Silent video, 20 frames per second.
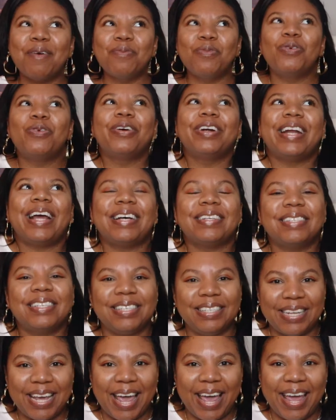I wore it out
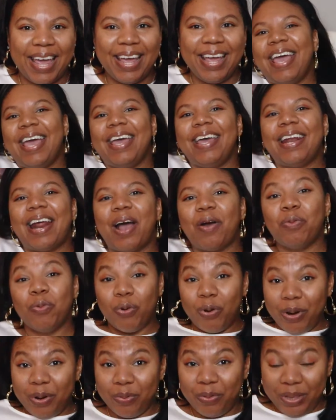today, and I
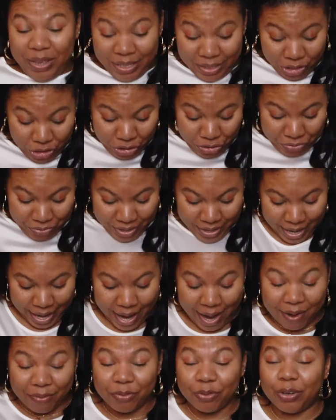wore it with this shirt that I
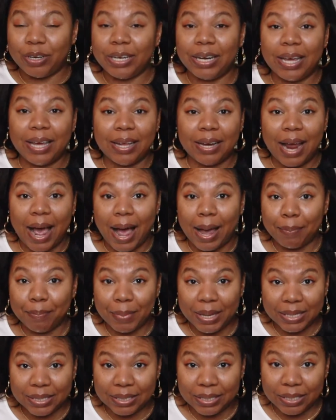have on, and I'm
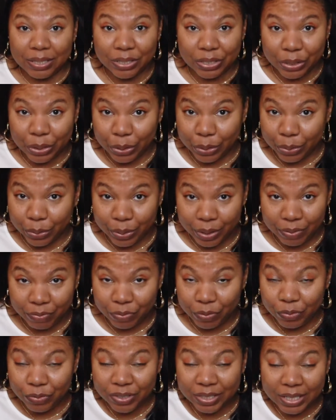messy, so
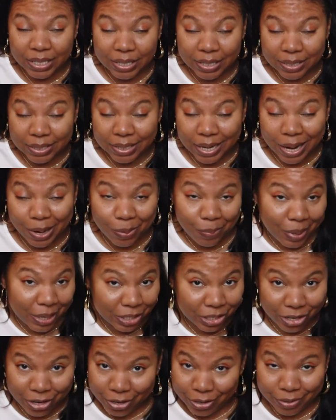if you've seen the stain on
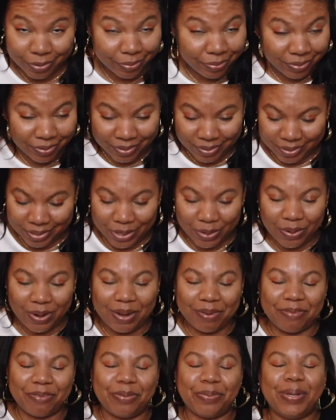my shirt, don't
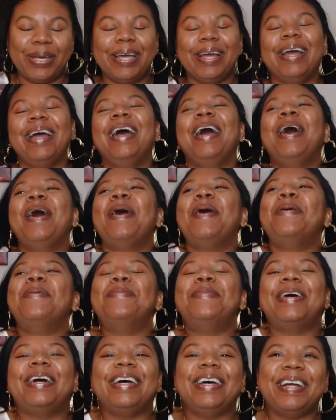come for me.
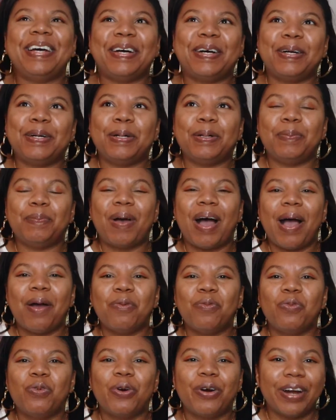But
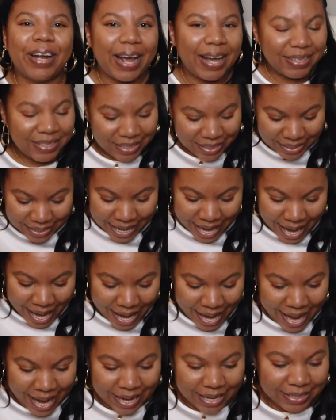I wore it out
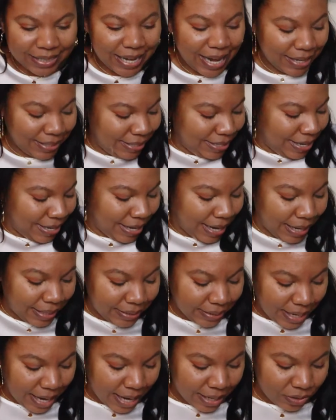today, and it's actually a
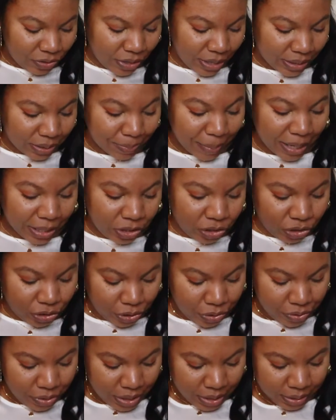nice contrast. My
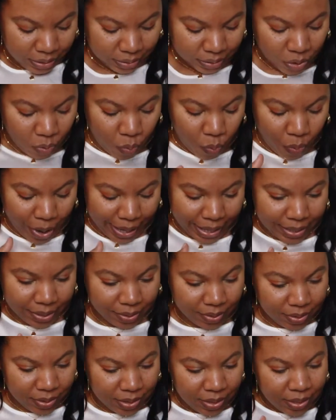shirt is a
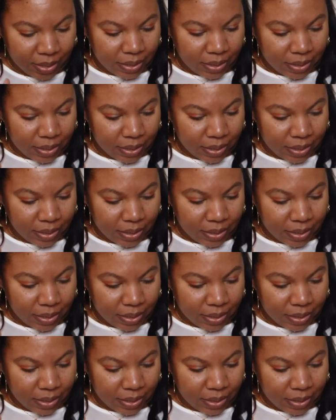white